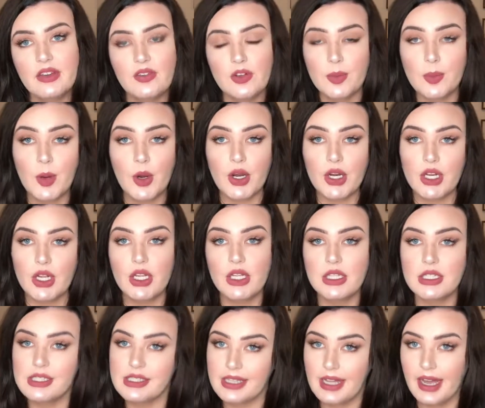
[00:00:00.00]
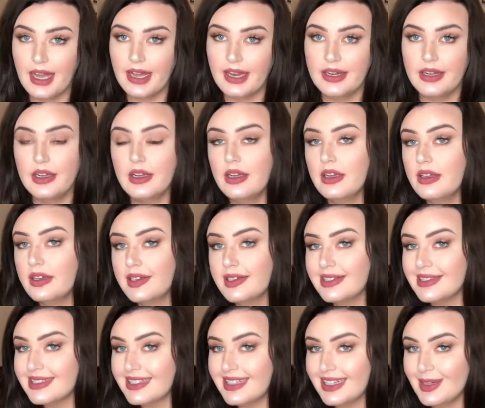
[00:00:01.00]
If you're parting on the side,
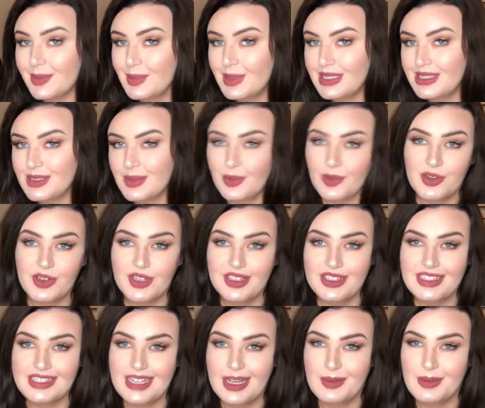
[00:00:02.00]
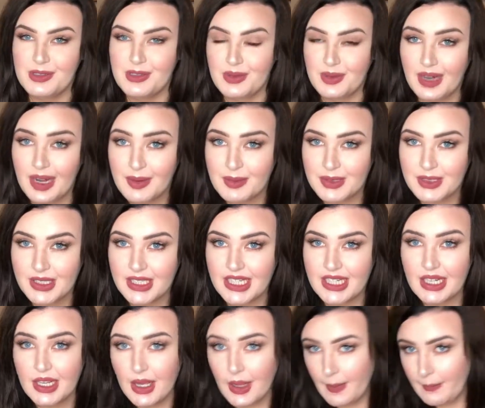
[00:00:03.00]
it's going to be somewhere around the same as what I'm
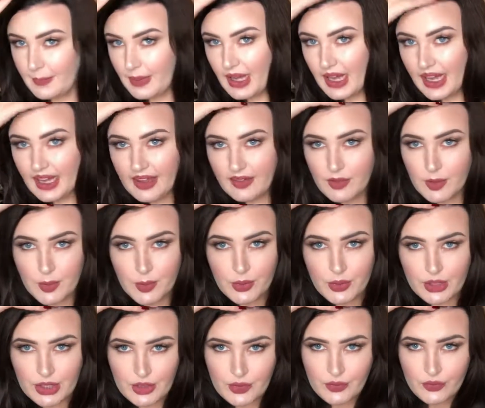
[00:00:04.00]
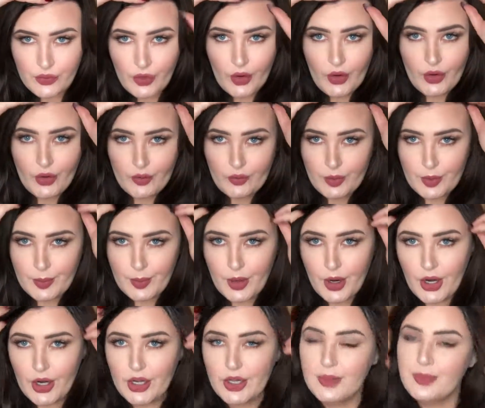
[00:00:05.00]
doing, but I have a pretty far over
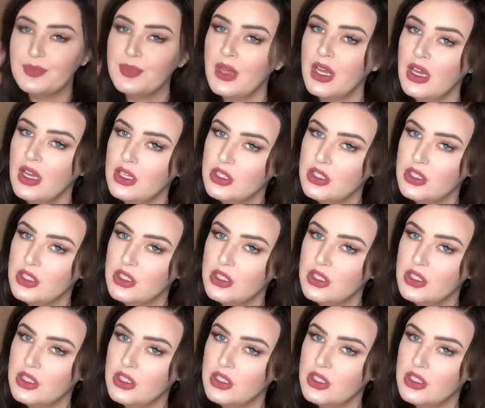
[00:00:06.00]
part.